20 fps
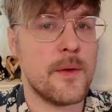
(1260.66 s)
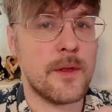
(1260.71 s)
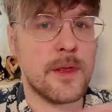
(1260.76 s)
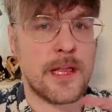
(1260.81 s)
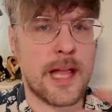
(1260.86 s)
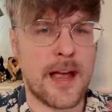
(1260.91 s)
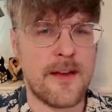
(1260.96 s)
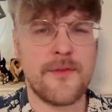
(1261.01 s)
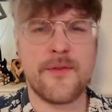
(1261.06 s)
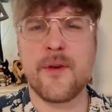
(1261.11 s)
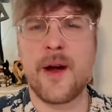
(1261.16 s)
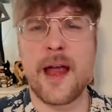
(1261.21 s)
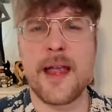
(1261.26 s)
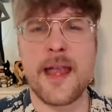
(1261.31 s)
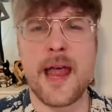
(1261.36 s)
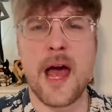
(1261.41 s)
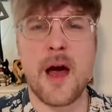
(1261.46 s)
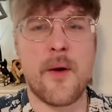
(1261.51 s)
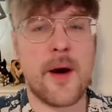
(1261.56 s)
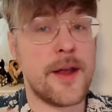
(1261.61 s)
life right
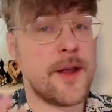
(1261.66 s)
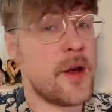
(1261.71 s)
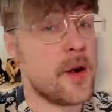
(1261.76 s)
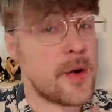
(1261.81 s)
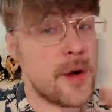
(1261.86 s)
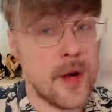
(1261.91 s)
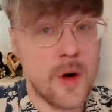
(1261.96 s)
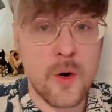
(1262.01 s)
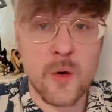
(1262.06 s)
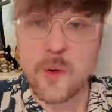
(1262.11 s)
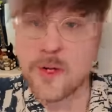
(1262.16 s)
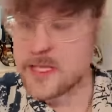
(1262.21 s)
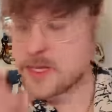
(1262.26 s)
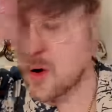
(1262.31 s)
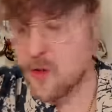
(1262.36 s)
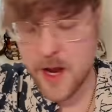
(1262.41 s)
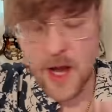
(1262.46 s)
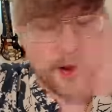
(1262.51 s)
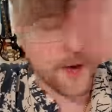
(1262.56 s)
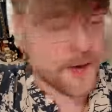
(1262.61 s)
now. I don't know what's
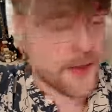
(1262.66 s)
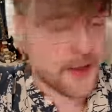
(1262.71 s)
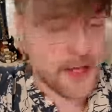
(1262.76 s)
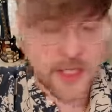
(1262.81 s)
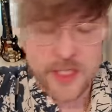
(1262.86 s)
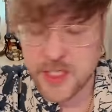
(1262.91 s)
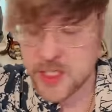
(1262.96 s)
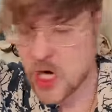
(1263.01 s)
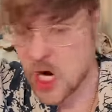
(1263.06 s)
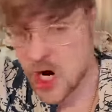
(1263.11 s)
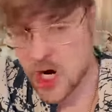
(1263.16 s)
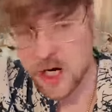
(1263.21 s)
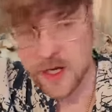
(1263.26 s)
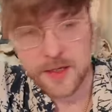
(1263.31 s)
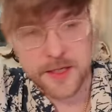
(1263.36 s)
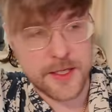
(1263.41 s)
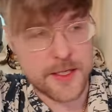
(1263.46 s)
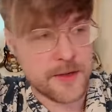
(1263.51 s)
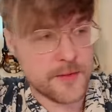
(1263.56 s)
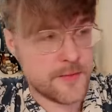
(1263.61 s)
going on with like the
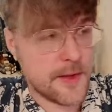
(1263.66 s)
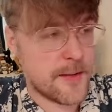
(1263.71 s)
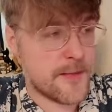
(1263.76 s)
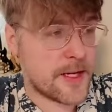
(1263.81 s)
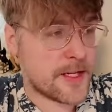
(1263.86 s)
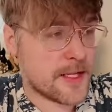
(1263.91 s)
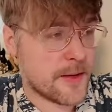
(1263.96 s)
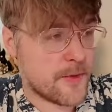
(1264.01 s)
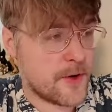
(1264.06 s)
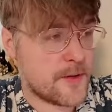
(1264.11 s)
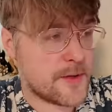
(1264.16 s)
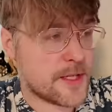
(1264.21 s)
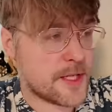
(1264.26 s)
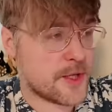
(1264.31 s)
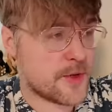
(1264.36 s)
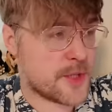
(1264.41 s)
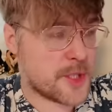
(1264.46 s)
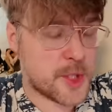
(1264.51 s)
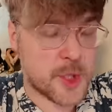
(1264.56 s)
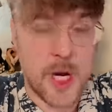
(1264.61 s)
stars. Maybe someone who's
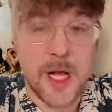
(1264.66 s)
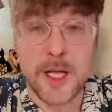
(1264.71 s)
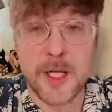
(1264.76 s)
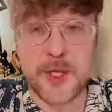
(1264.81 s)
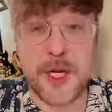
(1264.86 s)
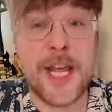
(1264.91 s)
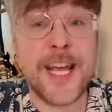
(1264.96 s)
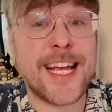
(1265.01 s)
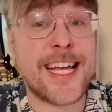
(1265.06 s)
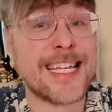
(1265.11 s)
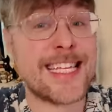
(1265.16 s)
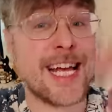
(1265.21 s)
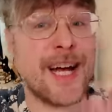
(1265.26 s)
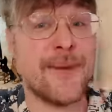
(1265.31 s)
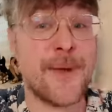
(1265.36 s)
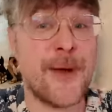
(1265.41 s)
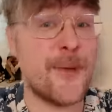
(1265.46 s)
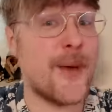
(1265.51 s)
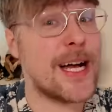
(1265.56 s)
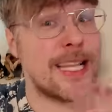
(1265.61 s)
into astrology could tell
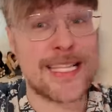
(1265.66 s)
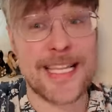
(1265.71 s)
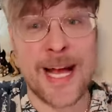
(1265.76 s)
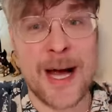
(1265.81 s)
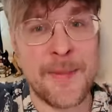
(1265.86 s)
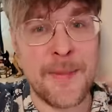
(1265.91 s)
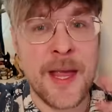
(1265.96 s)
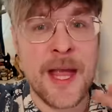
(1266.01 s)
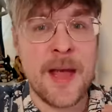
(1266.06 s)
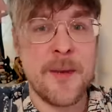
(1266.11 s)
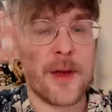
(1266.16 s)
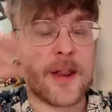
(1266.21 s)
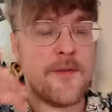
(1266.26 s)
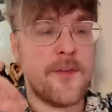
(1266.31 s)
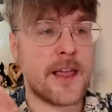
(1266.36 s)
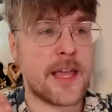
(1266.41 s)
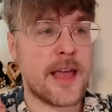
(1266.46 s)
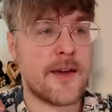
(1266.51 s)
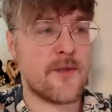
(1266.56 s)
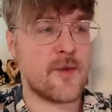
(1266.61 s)
me what's up, but I feel
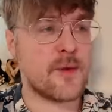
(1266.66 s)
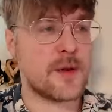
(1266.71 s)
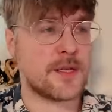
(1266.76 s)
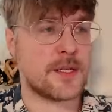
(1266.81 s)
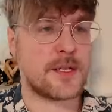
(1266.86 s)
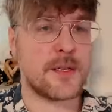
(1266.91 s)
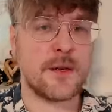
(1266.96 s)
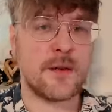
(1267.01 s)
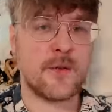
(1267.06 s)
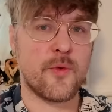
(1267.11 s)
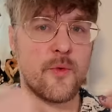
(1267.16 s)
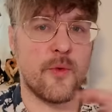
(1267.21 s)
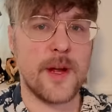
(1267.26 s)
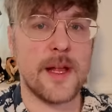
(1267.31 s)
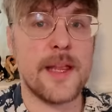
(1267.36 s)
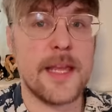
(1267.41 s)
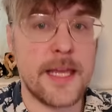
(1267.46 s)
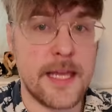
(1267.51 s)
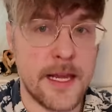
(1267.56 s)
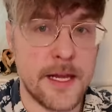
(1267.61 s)
like everyone's
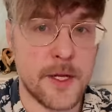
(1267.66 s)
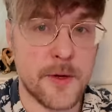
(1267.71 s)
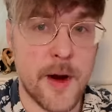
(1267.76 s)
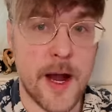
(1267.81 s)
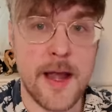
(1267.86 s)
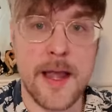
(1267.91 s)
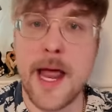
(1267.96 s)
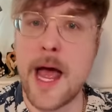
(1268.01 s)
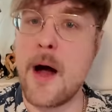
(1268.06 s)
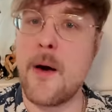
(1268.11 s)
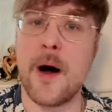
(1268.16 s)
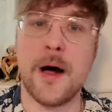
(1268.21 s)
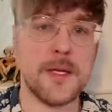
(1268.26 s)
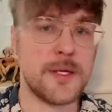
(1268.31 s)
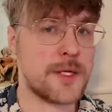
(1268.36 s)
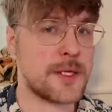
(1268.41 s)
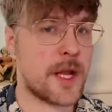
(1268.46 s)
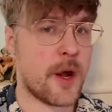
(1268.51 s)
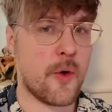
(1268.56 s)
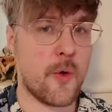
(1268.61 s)
really geeked right now on
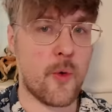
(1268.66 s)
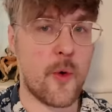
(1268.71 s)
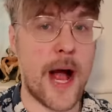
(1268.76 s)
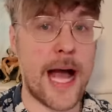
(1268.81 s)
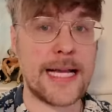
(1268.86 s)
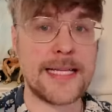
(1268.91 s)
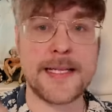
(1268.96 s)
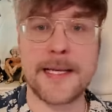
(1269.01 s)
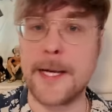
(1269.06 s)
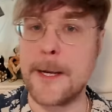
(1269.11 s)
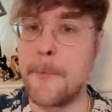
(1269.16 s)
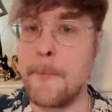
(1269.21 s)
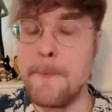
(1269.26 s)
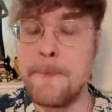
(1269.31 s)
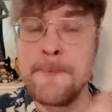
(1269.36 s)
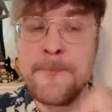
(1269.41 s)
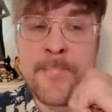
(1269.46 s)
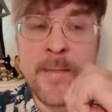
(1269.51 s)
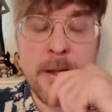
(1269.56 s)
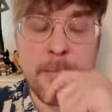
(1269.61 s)
just like rising,
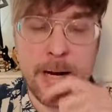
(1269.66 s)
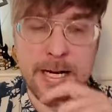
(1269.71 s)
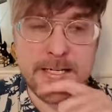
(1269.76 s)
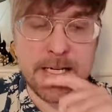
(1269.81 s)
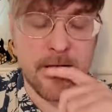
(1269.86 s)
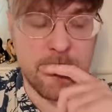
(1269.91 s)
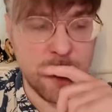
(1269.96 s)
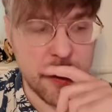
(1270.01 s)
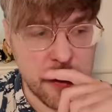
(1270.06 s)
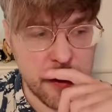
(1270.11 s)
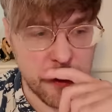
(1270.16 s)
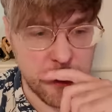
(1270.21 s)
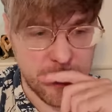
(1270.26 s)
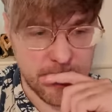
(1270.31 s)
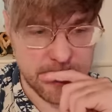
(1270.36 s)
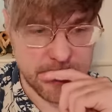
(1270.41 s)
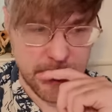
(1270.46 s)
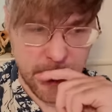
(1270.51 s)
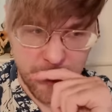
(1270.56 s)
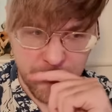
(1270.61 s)
myself included.
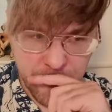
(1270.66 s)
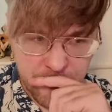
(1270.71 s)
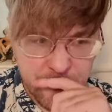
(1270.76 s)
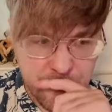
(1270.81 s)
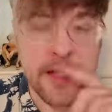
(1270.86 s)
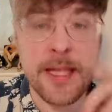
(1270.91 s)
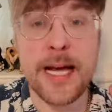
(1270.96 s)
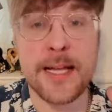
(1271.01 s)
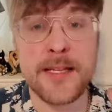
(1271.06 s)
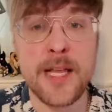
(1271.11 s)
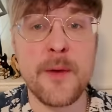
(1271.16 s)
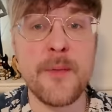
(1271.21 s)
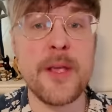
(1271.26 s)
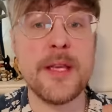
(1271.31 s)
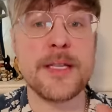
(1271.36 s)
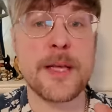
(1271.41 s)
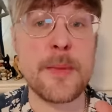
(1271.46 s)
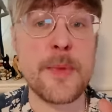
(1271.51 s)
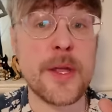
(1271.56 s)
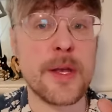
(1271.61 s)
So yeah, tell me
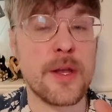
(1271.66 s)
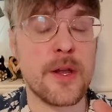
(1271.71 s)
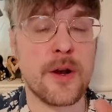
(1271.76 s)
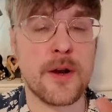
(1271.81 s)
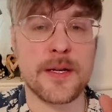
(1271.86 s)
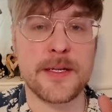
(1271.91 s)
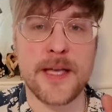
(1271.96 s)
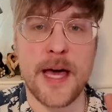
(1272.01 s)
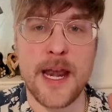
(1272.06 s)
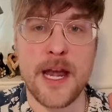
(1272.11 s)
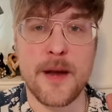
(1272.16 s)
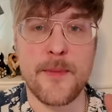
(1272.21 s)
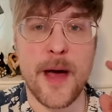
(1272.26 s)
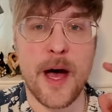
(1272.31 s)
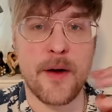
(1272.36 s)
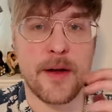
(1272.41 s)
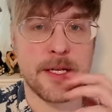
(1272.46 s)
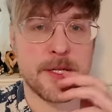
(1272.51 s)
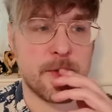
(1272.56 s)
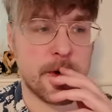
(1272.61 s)
something you're excited
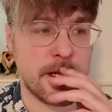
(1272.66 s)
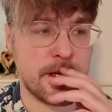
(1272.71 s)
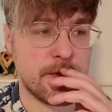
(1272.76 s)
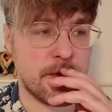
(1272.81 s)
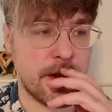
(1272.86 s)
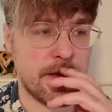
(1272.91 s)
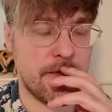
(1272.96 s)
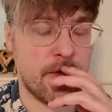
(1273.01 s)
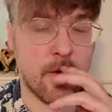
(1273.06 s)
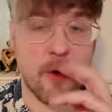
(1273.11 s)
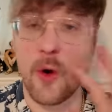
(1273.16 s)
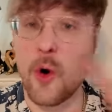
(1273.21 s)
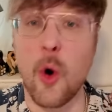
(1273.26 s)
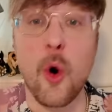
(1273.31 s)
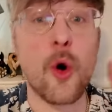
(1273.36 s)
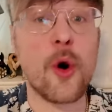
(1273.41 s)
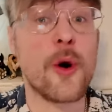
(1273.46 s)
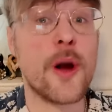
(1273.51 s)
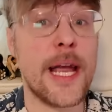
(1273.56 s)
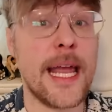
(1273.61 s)
about in 2024
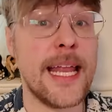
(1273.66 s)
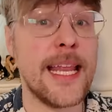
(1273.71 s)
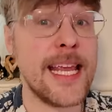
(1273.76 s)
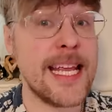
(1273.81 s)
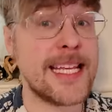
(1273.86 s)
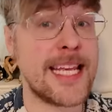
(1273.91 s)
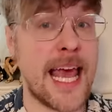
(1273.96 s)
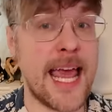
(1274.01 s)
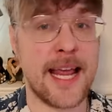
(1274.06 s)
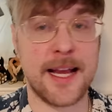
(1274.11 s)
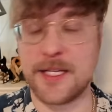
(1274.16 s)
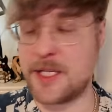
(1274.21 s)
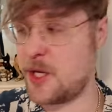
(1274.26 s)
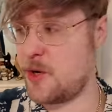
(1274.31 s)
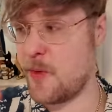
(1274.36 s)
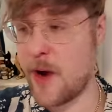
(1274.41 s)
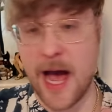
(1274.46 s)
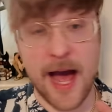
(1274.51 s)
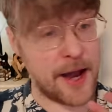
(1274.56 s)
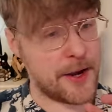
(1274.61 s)
or any takes
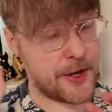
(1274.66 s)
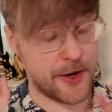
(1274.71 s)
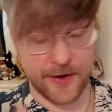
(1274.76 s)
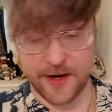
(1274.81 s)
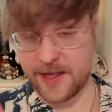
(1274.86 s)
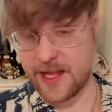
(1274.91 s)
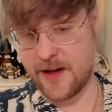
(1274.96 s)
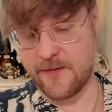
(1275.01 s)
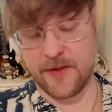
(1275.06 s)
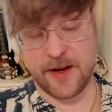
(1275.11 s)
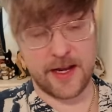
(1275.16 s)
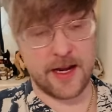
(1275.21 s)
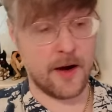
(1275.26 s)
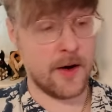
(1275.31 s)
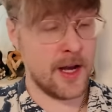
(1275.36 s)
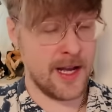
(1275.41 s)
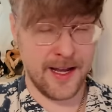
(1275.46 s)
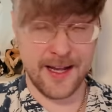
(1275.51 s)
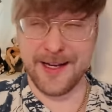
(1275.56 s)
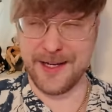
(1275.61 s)
you had during that video.
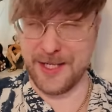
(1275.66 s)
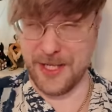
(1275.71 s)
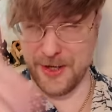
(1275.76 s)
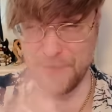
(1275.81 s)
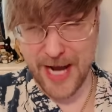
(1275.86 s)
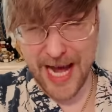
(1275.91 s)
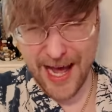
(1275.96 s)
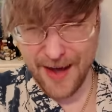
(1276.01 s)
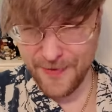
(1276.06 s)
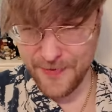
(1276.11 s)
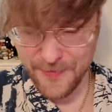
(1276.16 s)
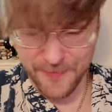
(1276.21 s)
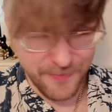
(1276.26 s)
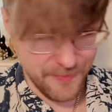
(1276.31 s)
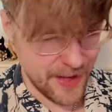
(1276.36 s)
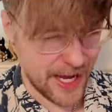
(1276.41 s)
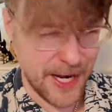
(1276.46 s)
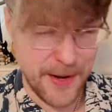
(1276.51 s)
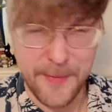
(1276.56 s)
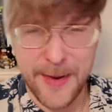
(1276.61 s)
Do you have
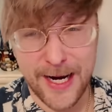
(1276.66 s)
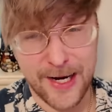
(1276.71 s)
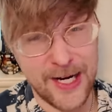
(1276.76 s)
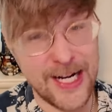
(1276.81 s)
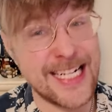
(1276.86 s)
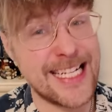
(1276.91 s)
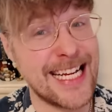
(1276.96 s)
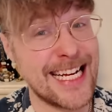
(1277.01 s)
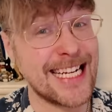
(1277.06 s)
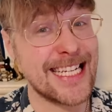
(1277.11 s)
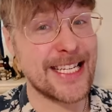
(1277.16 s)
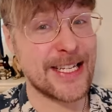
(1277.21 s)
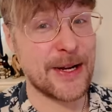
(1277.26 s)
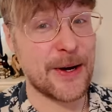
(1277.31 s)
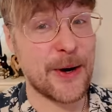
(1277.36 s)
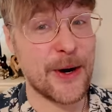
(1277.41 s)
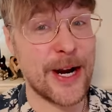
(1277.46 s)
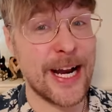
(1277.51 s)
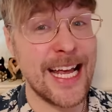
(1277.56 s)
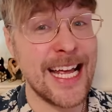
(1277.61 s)
an embarrassing
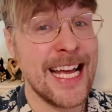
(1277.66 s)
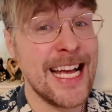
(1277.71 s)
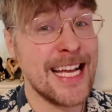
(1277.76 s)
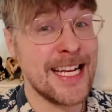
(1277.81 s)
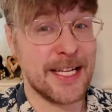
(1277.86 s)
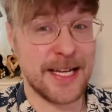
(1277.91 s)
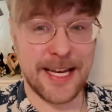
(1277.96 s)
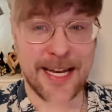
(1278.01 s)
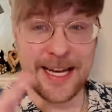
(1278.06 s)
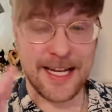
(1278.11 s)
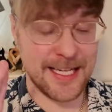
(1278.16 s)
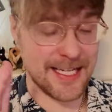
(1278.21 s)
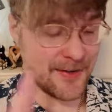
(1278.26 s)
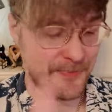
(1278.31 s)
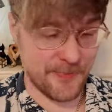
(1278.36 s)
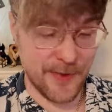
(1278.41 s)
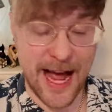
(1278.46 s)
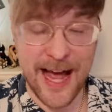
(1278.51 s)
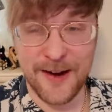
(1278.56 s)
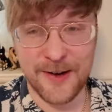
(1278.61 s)
story? Did any
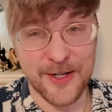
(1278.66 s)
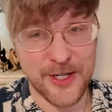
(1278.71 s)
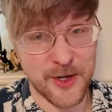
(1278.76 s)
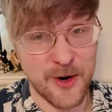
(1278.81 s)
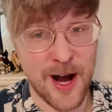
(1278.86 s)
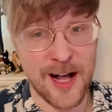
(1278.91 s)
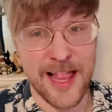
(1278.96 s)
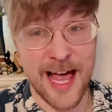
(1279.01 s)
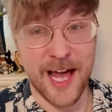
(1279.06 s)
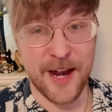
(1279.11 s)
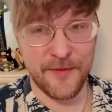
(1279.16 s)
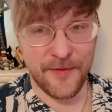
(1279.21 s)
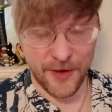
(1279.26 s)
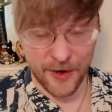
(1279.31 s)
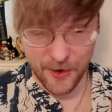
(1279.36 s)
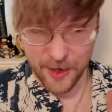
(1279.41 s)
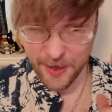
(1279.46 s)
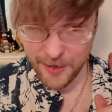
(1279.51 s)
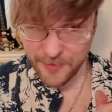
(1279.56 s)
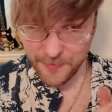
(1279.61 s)
spiders crawl out of
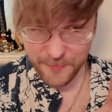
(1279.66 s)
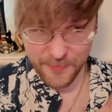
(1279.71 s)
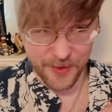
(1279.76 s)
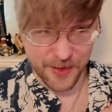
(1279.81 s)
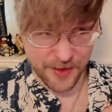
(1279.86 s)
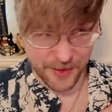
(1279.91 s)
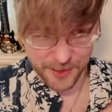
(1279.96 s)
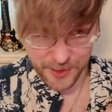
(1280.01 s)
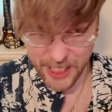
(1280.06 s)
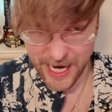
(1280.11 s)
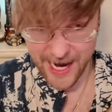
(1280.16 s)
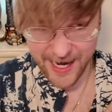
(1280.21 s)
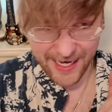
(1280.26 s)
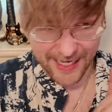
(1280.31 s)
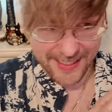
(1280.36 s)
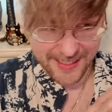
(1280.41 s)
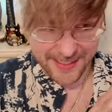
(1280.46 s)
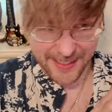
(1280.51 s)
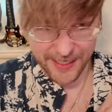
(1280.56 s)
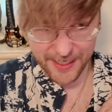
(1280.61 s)
your
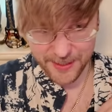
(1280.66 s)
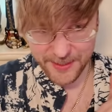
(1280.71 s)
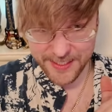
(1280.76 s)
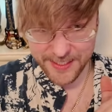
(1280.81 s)
jackets that your